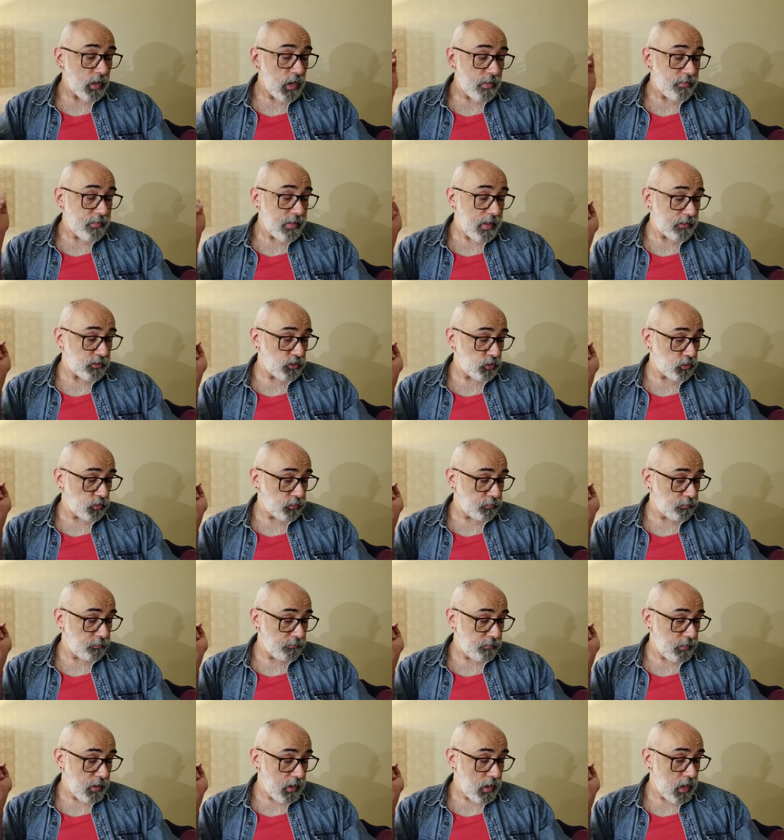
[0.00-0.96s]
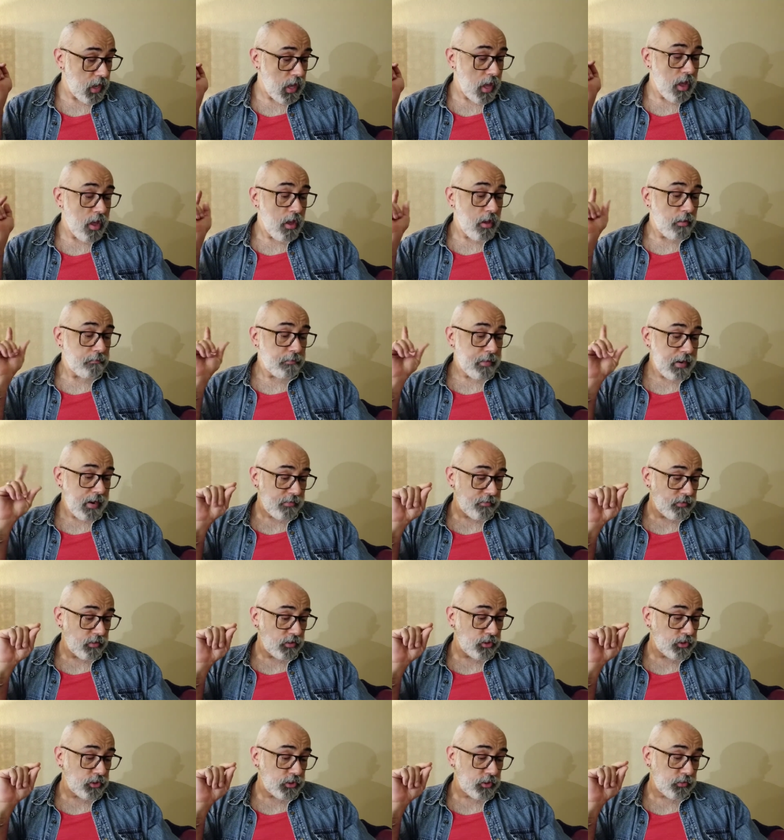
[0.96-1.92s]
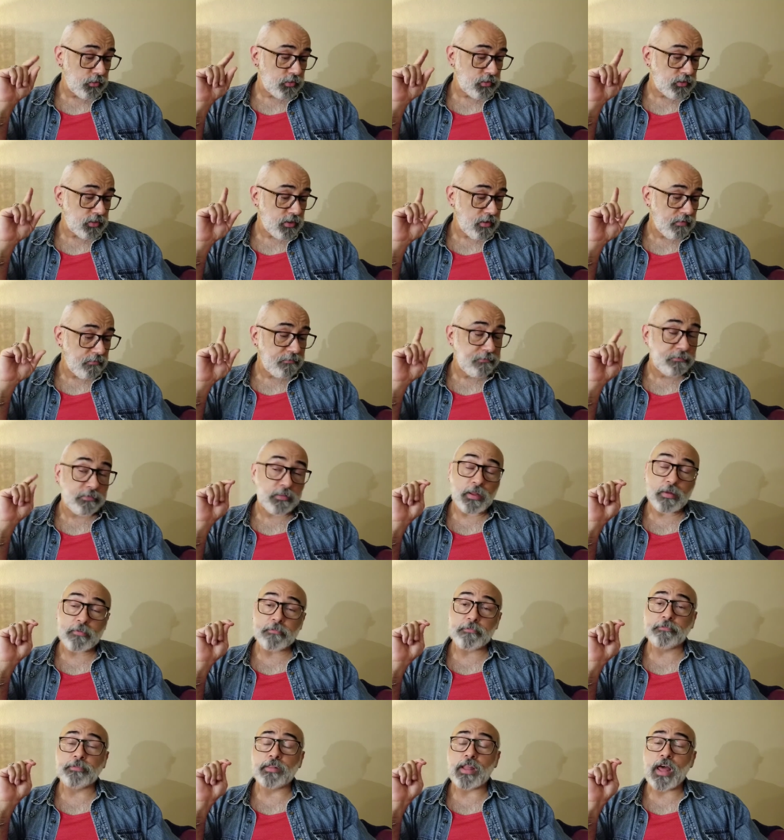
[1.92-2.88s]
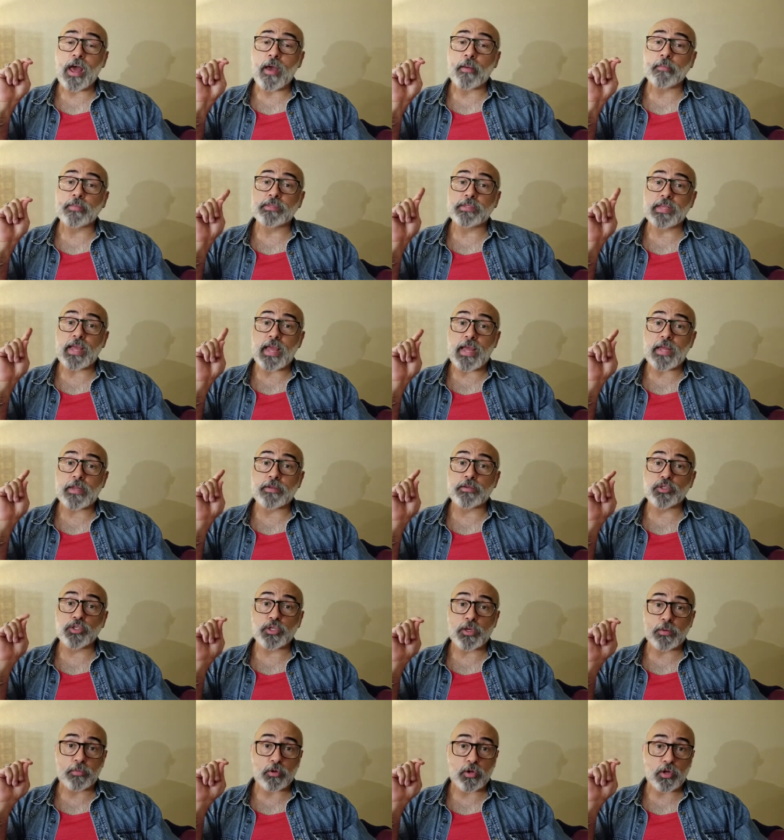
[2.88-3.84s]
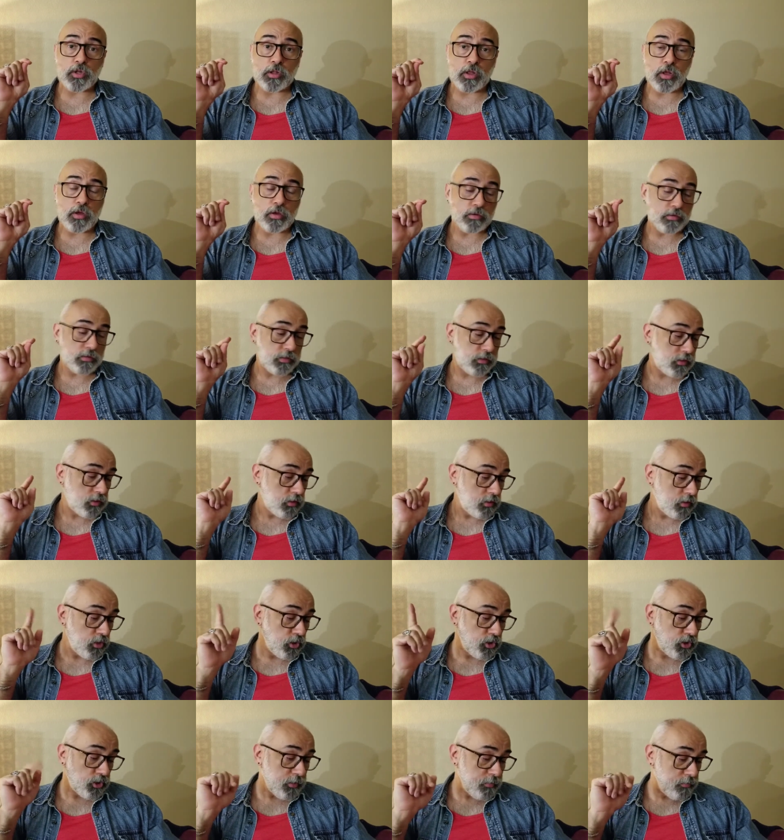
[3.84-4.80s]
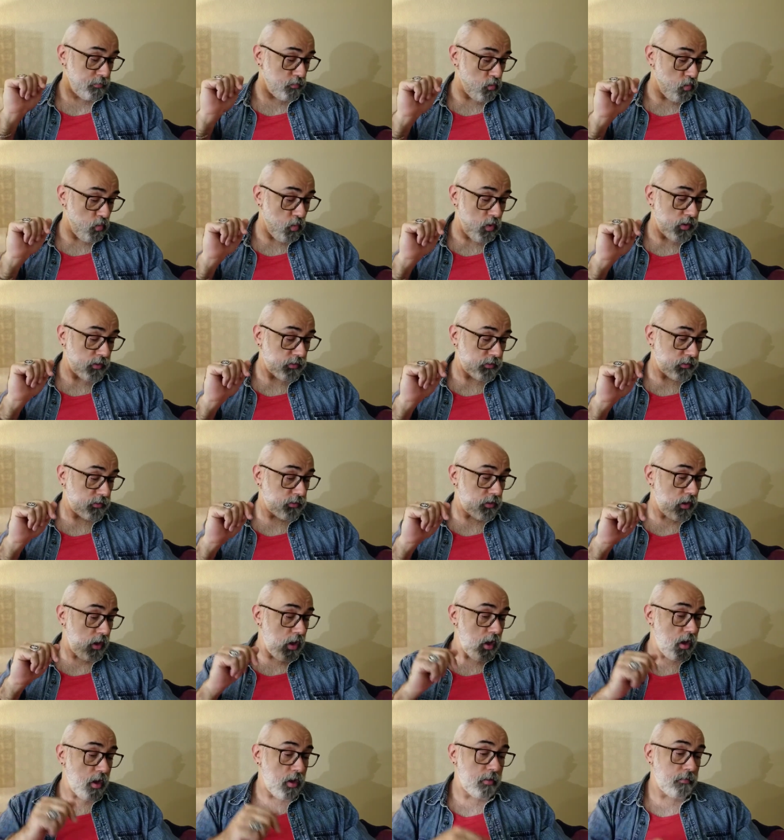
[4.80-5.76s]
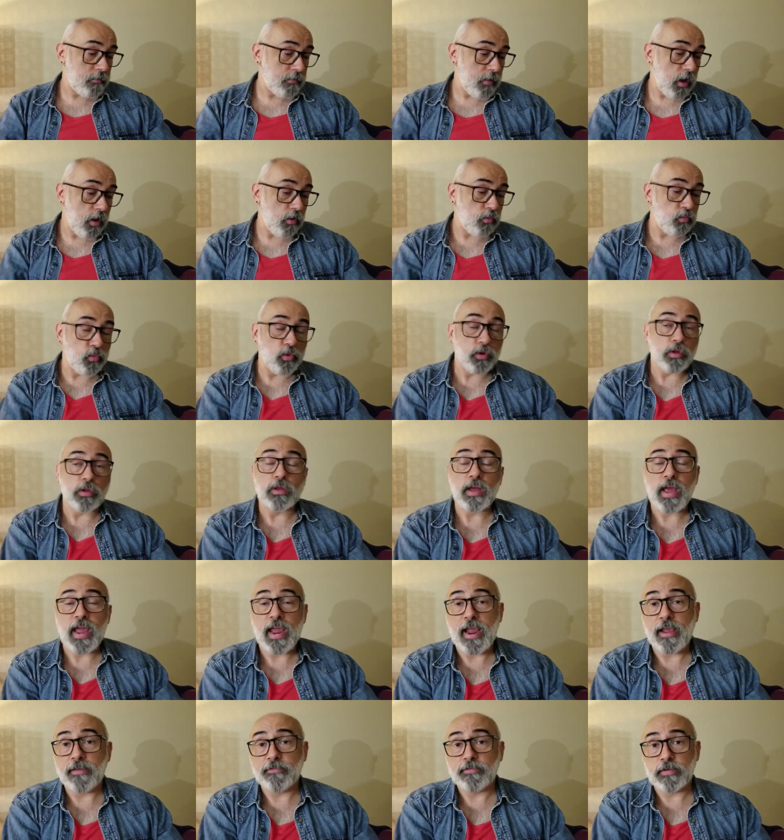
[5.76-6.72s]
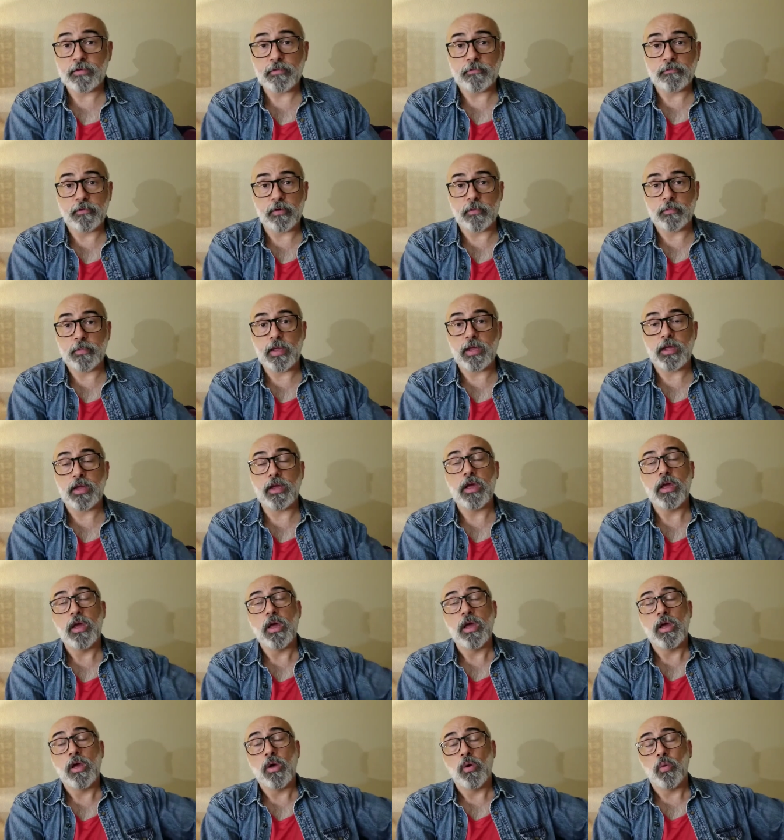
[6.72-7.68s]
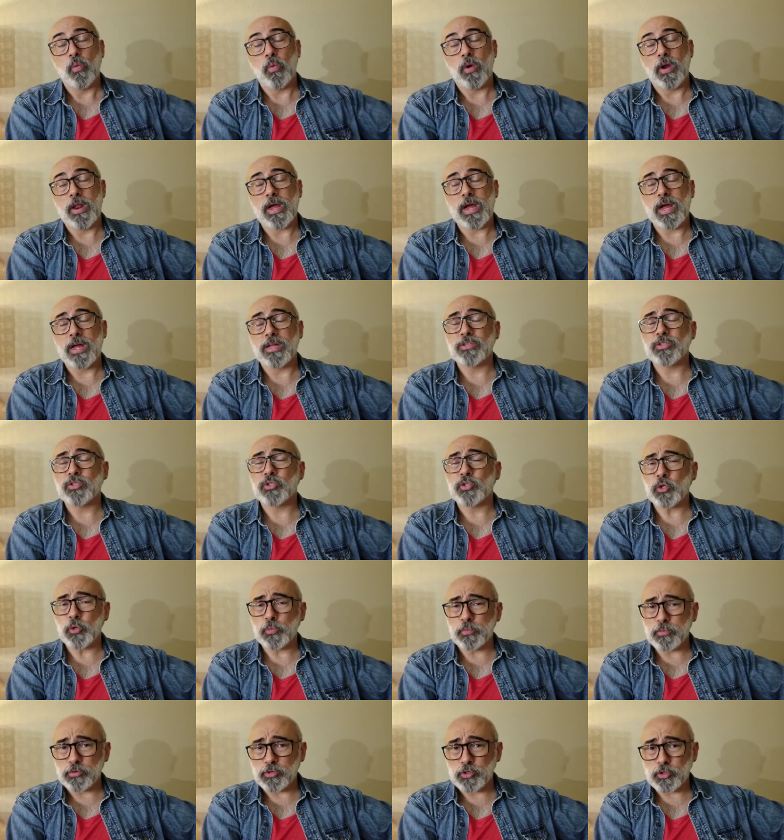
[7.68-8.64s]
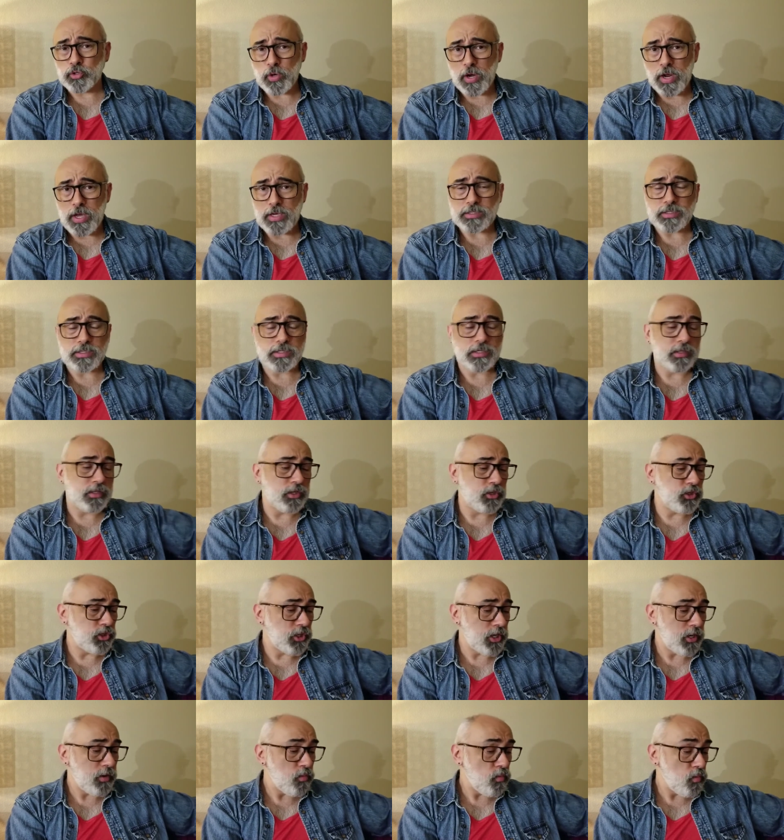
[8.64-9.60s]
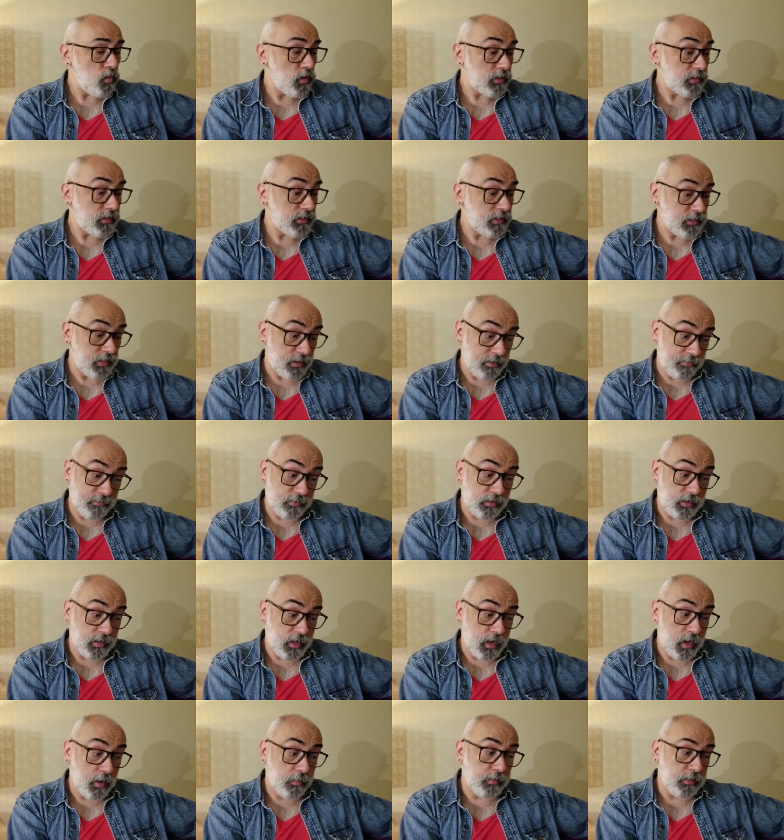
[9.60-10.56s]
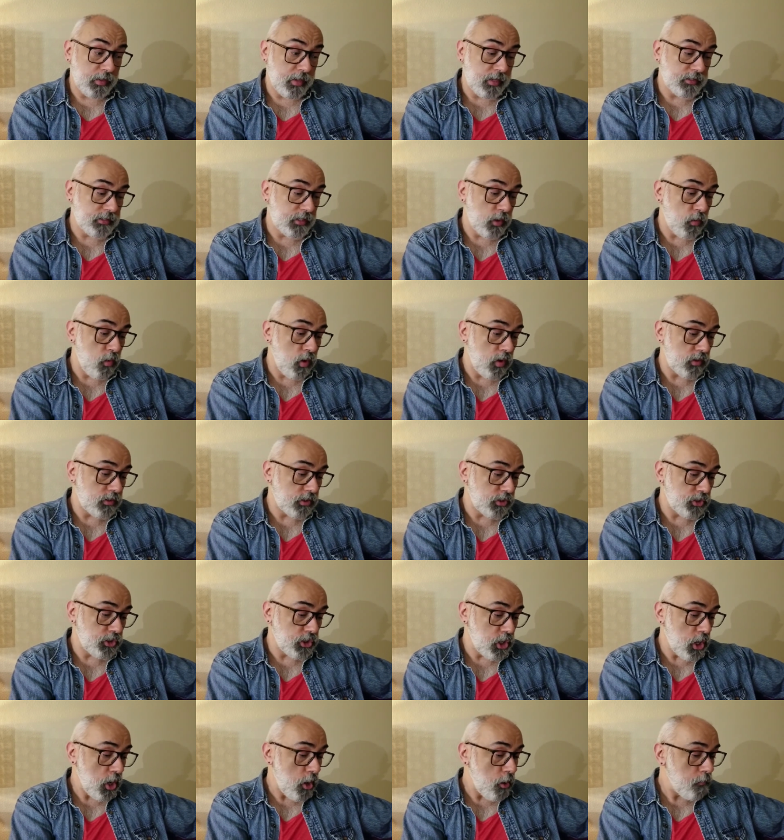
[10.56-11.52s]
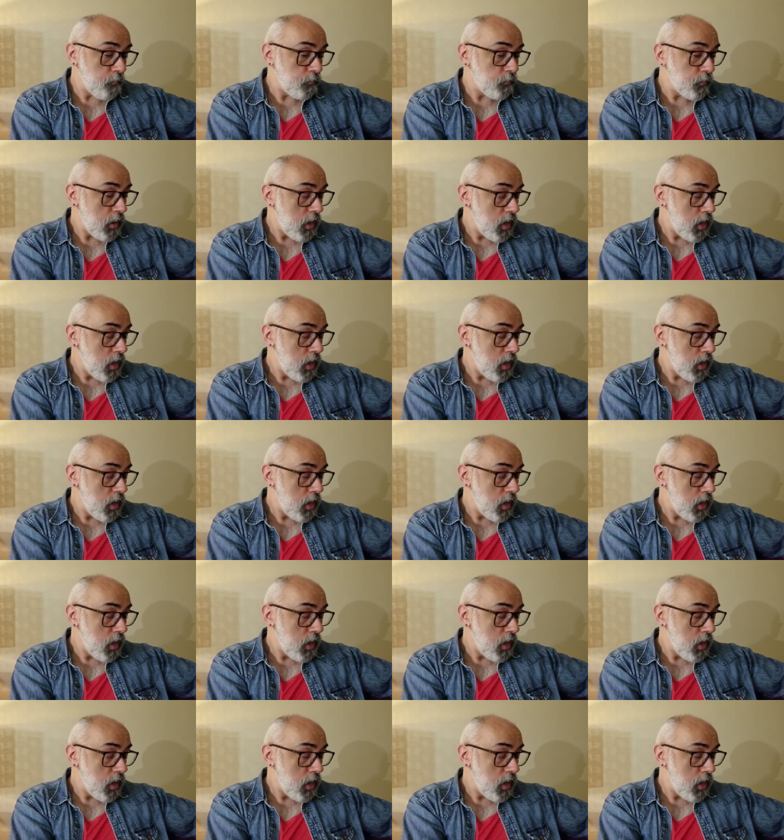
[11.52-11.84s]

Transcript: That's just me. Bathing suits, flip-flops, and gym clothes. The gym was a real haven for me. When I got super stressed, the gym was definitely a place I wanted to go.